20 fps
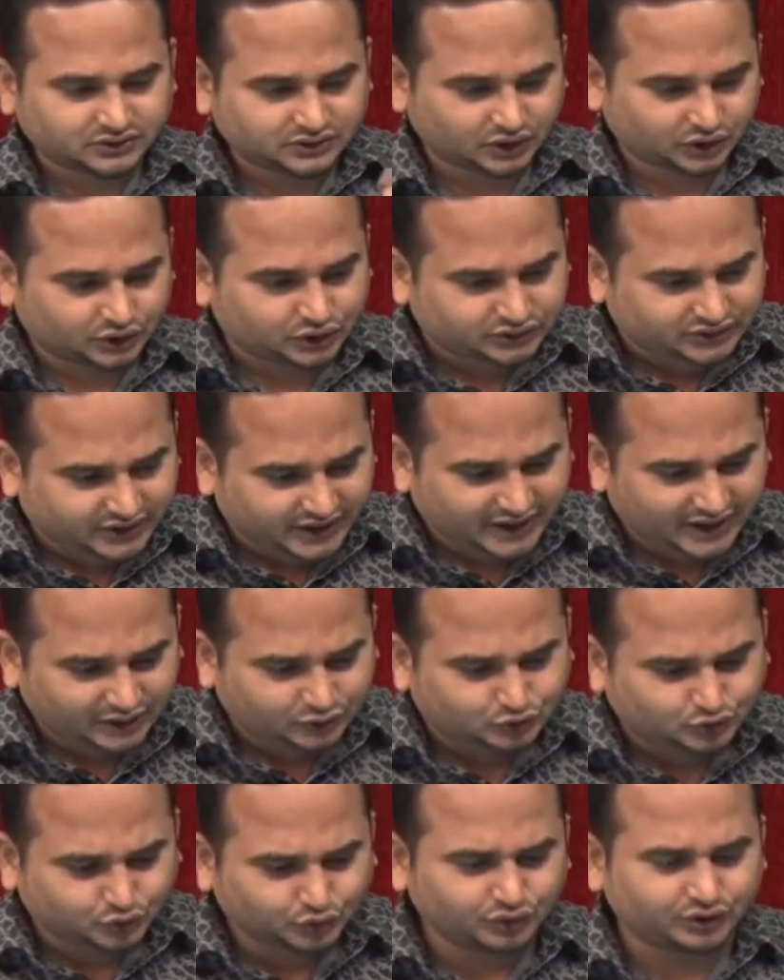the, there are
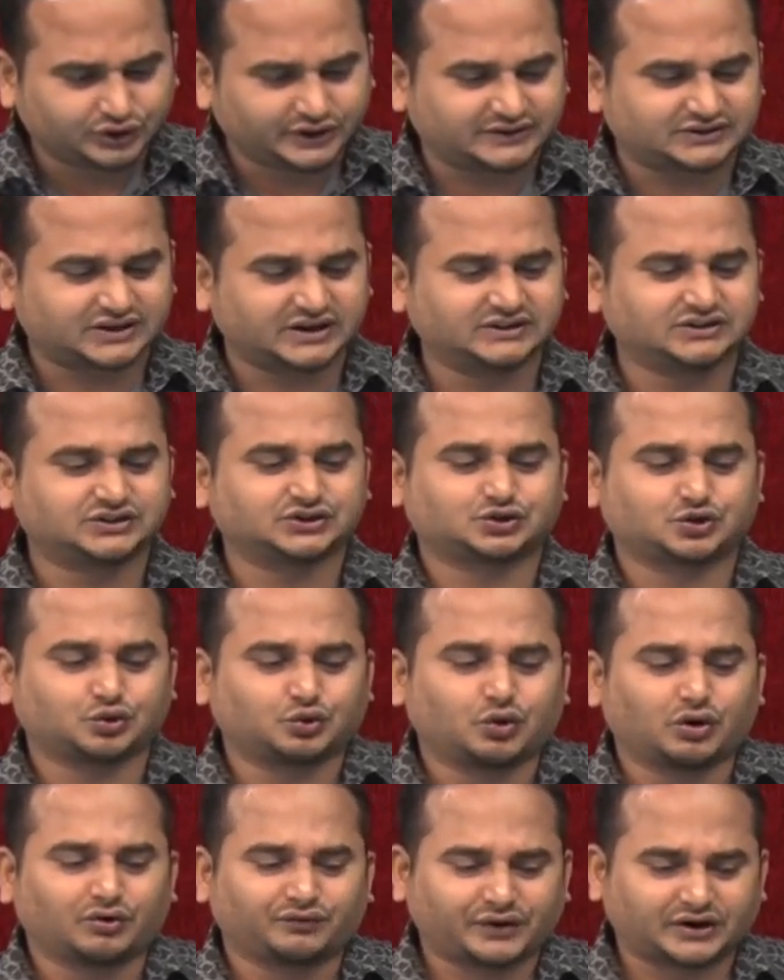two reasons to
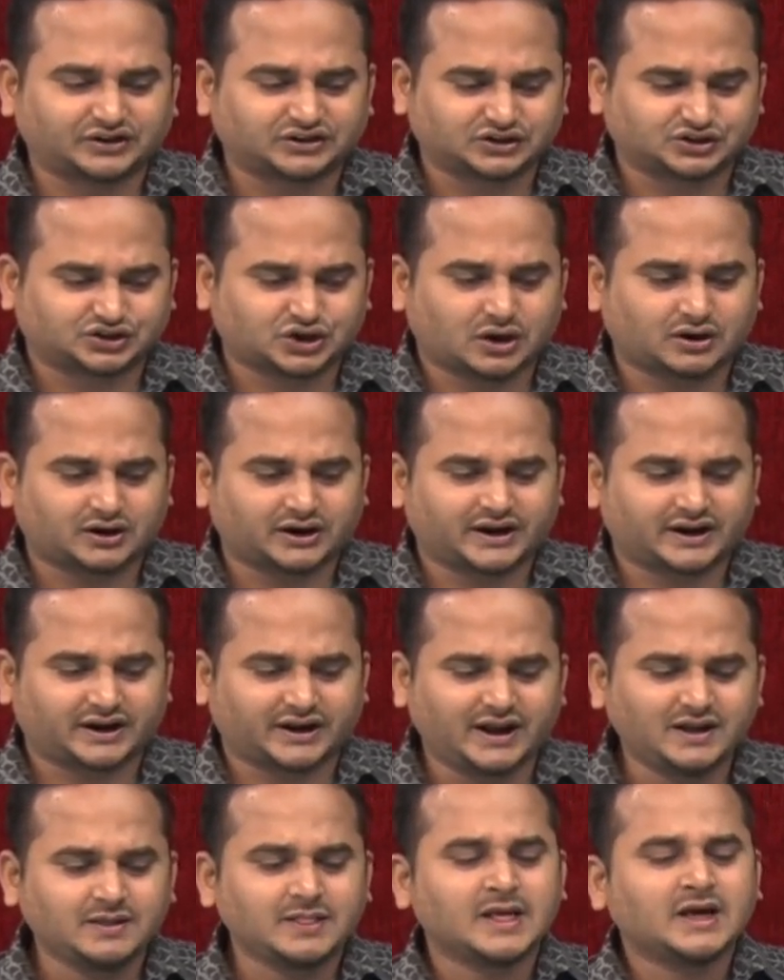go for the jagged
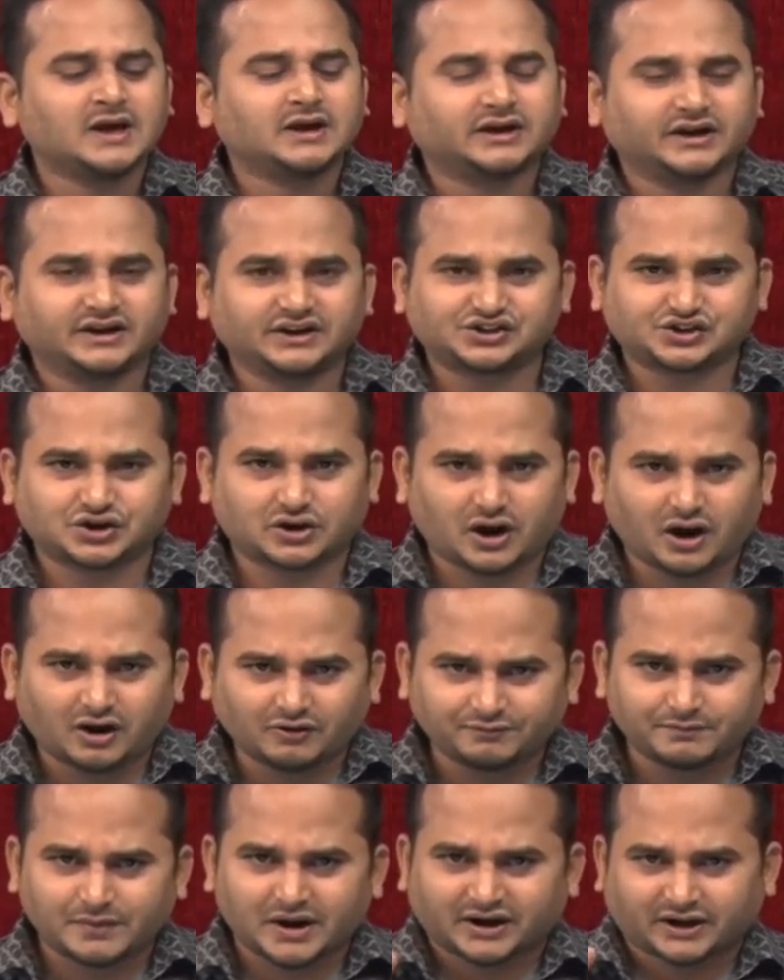array instead
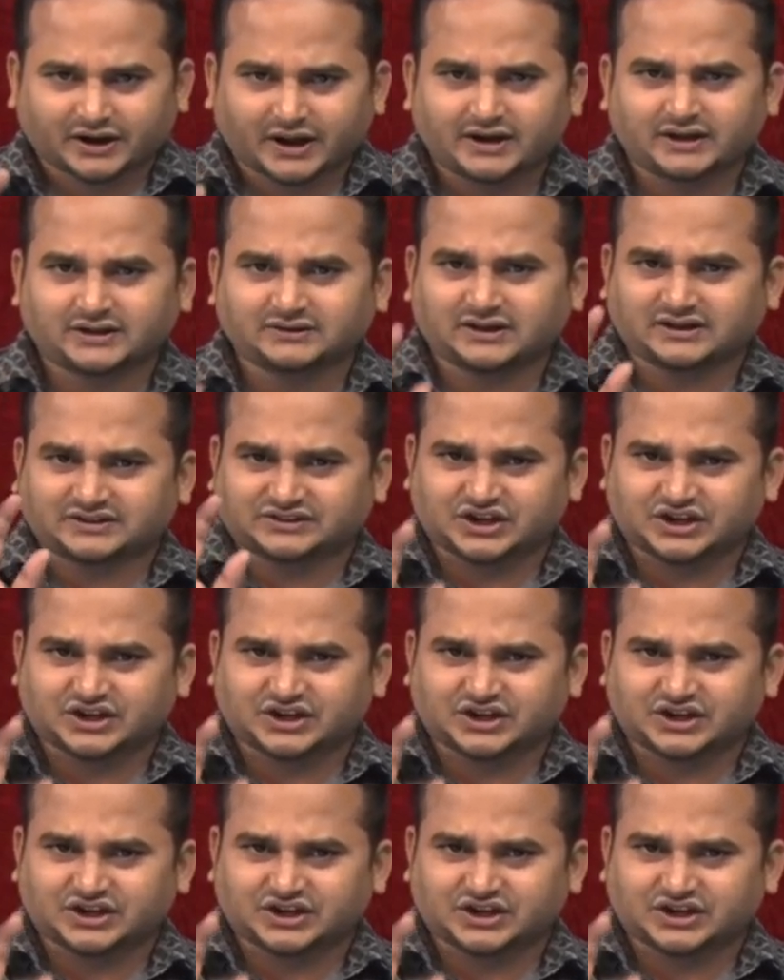of maintaining the